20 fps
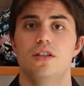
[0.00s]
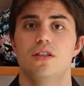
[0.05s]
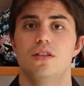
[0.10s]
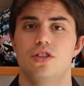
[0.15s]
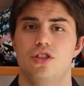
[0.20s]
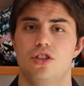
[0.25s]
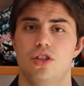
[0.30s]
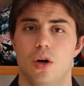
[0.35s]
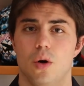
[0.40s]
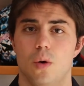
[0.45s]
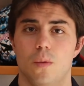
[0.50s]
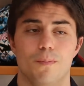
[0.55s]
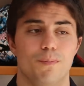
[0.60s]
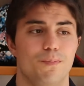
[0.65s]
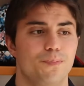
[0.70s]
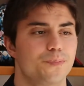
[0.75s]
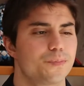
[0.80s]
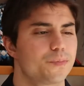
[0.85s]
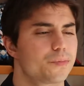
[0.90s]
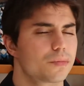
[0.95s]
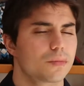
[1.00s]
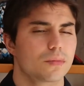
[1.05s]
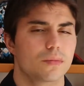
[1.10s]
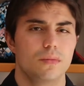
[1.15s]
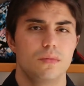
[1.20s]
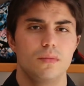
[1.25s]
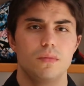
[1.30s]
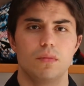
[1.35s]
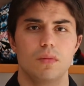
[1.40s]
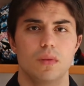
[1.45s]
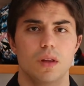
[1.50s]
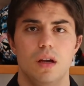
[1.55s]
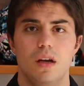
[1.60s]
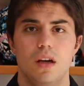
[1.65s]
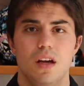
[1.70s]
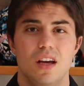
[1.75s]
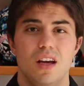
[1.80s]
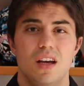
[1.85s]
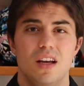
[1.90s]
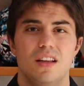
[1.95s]
So,
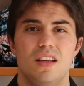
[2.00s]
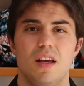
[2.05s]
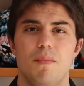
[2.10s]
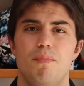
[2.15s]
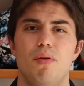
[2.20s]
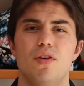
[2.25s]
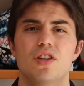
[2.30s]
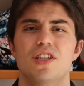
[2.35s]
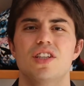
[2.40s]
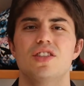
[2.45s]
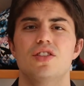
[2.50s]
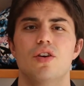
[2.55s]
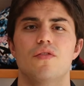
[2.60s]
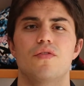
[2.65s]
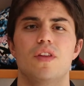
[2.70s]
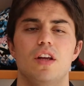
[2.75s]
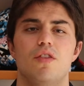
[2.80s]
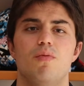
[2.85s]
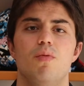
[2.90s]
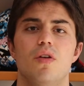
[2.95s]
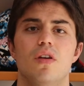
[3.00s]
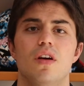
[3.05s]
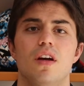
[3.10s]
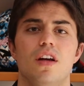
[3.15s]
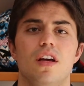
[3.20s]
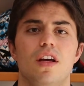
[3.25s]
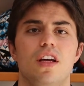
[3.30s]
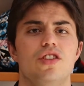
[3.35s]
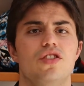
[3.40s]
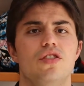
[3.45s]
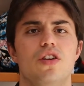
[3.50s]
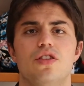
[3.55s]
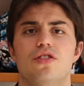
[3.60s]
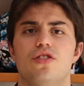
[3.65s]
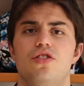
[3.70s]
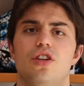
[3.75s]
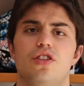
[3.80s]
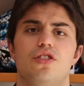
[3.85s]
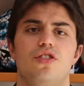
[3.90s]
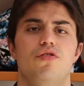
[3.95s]
the importance of this book is
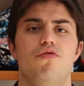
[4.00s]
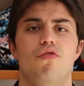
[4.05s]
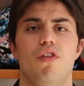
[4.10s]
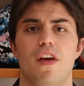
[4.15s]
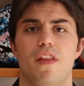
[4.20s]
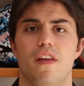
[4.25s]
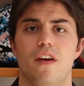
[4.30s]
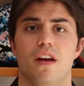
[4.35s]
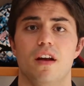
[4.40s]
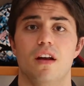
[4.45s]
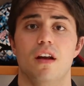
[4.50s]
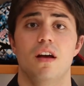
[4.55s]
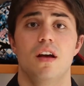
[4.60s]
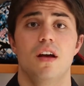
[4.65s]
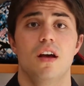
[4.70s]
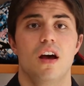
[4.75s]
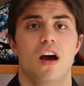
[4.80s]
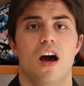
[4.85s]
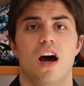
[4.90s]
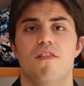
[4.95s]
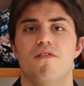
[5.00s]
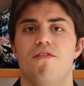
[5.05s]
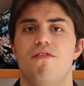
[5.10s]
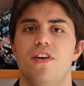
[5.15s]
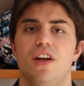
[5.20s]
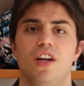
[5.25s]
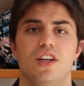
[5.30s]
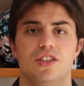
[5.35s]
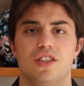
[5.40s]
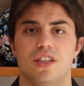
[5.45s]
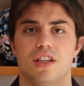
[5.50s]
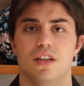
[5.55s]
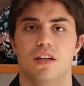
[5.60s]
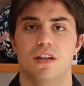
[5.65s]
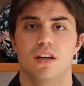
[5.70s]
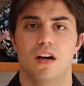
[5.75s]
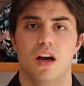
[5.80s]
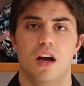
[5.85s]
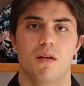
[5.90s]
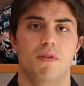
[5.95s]
not just reading and finish
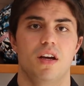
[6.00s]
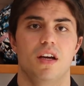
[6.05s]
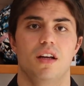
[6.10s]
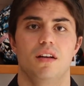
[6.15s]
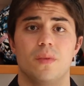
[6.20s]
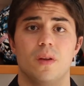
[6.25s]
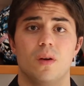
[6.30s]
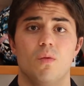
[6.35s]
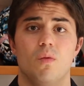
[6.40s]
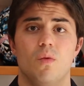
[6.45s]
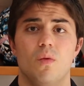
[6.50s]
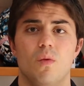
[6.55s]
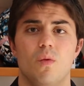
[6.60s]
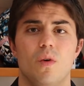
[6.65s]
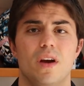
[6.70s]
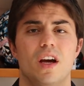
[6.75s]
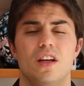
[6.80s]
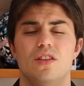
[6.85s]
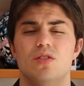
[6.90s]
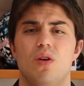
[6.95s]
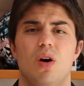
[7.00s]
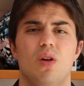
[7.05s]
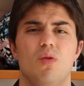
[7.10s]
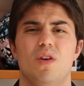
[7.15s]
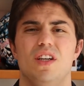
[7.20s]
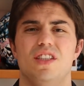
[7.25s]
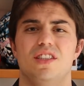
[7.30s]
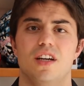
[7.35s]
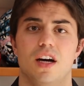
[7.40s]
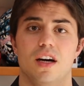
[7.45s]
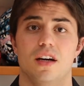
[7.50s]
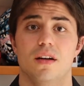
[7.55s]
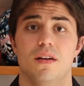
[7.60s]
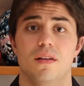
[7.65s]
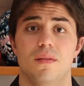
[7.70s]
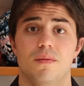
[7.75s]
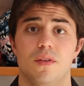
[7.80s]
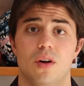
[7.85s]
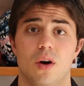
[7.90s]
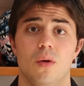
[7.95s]
it. I mean, we can do always
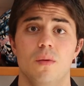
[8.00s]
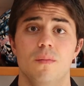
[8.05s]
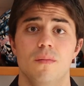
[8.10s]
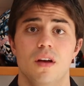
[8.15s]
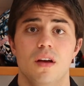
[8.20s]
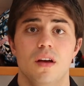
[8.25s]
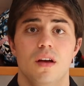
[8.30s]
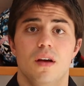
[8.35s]
that, no?